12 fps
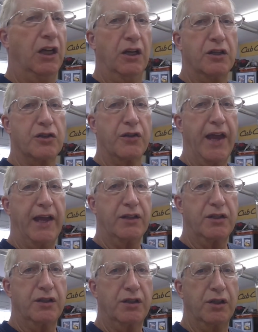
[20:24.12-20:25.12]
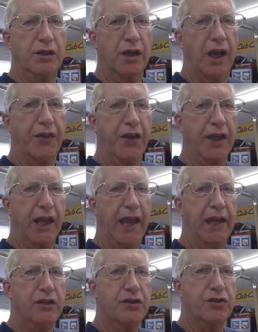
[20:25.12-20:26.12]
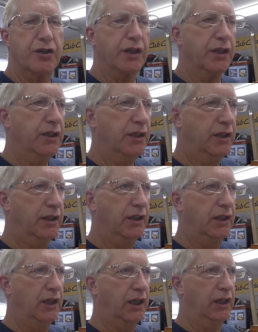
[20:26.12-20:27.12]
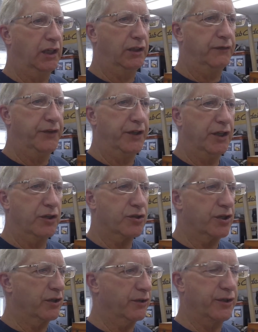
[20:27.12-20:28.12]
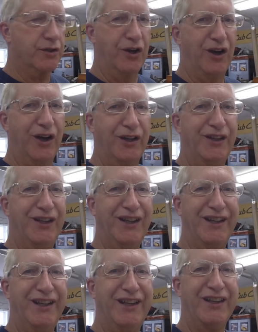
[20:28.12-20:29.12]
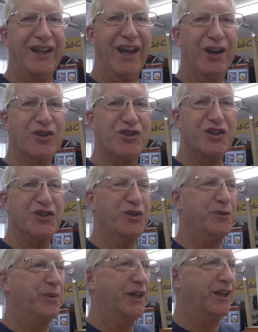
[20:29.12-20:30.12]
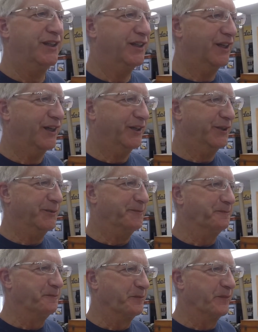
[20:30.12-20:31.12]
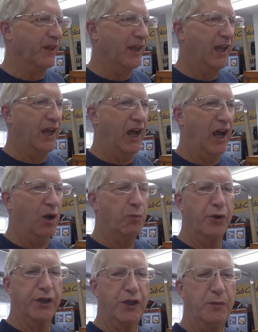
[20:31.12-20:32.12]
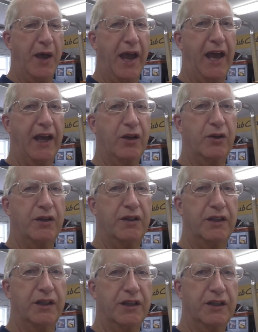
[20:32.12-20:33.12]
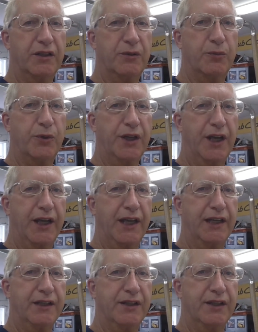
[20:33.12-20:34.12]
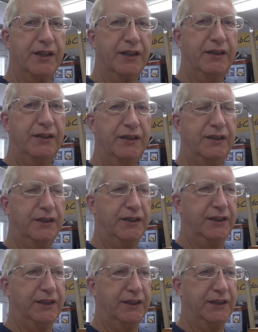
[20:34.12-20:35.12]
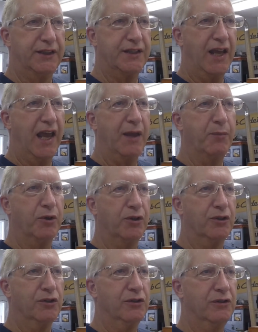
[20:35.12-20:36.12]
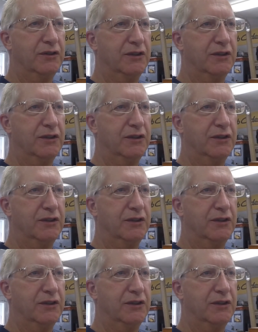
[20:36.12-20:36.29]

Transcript: so that, I think, ends the video series on the air system, and I'll bring you back when I get the table